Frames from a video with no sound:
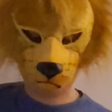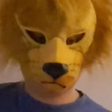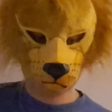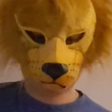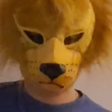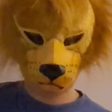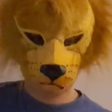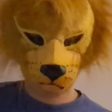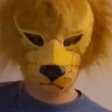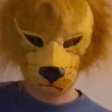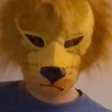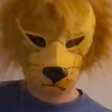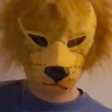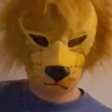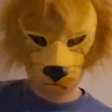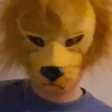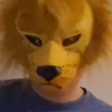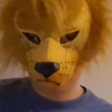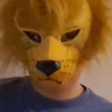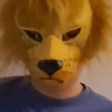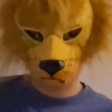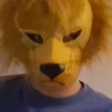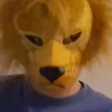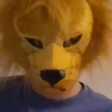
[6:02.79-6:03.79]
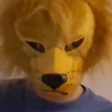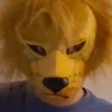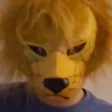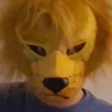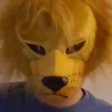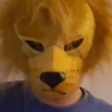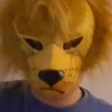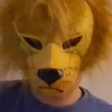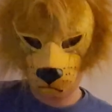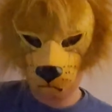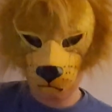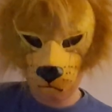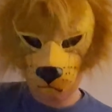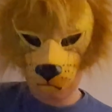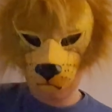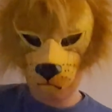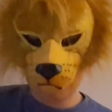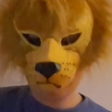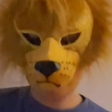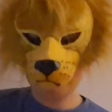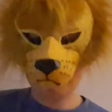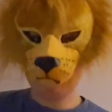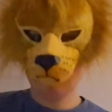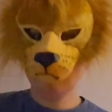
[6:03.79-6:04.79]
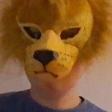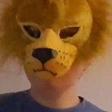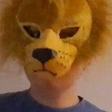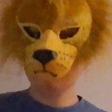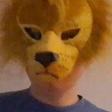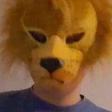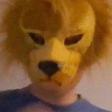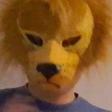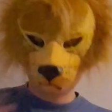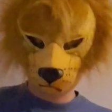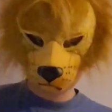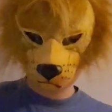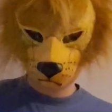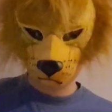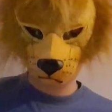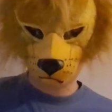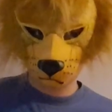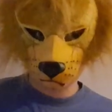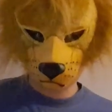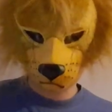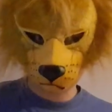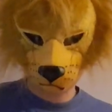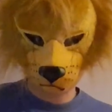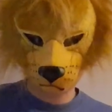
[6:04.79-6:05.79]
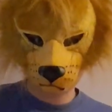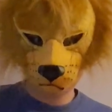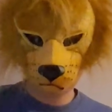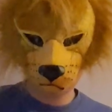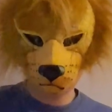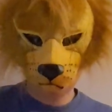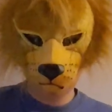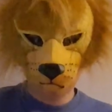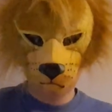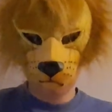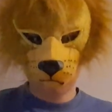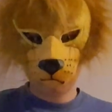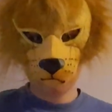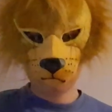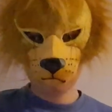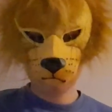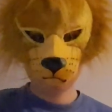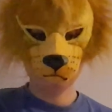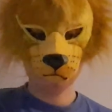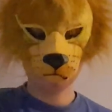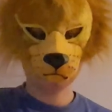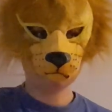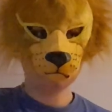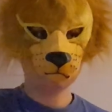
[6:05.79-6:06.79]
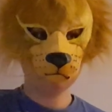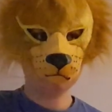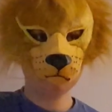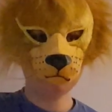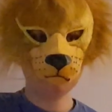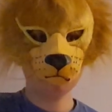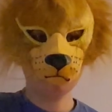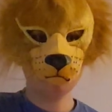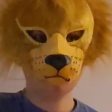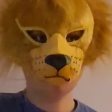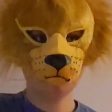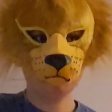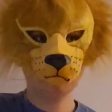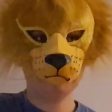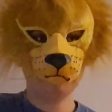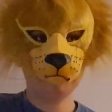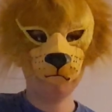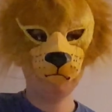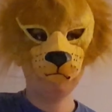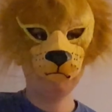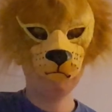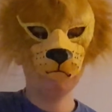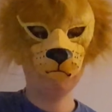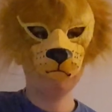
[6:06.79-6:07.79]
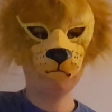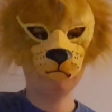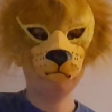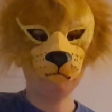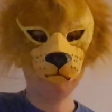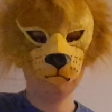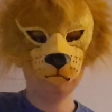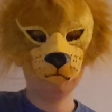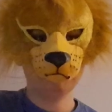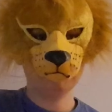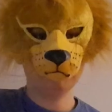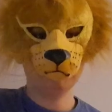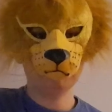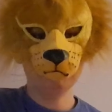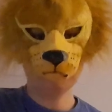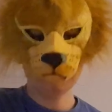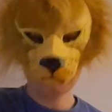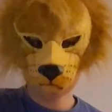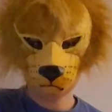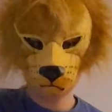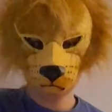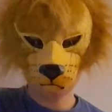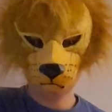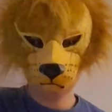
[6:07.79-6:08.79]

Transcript: best movie that I've seen all year. Anyway, I hope you all had a great time watching this video. I will see you all in the next